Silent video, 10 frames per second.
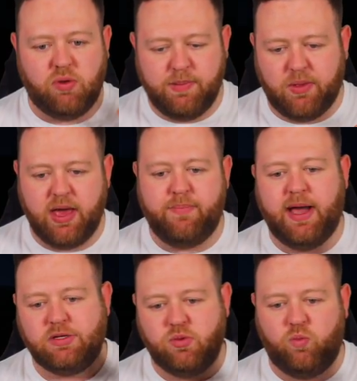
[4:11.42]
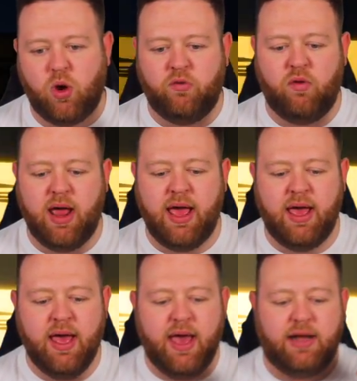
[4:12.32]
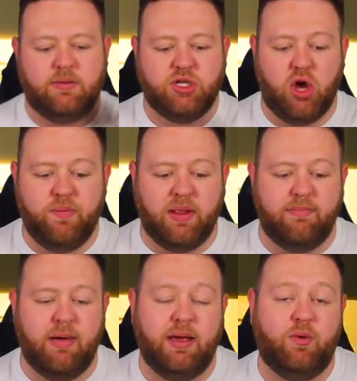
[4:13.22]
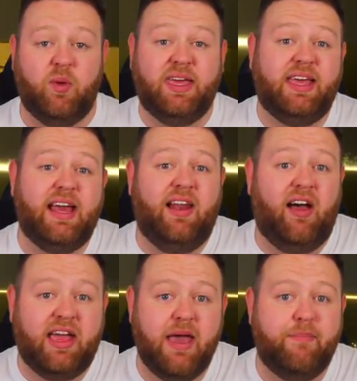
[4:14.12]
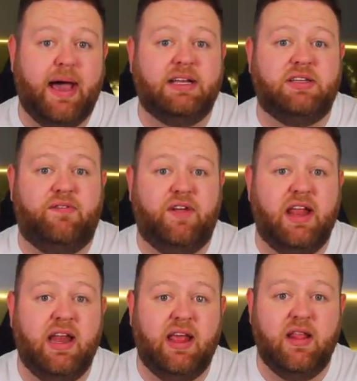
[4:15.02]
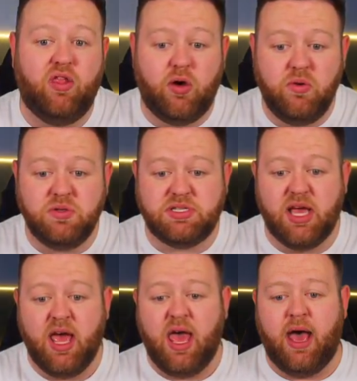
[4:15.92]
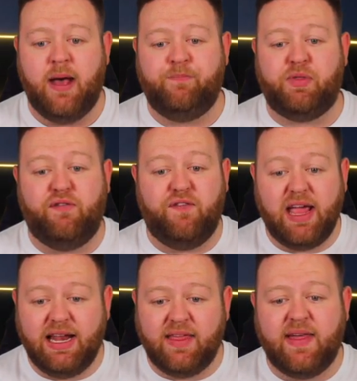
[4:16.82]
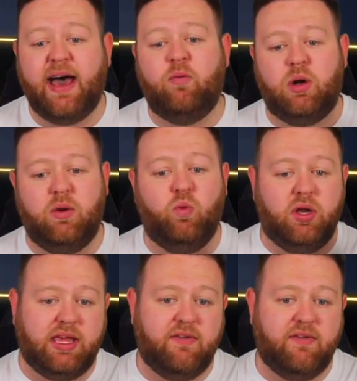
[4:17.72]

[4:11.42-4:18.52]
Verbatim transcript: three player packs with one rare. And I was hoping that maybe we could get lucky and pack something in, in those. Um, failing that, what it would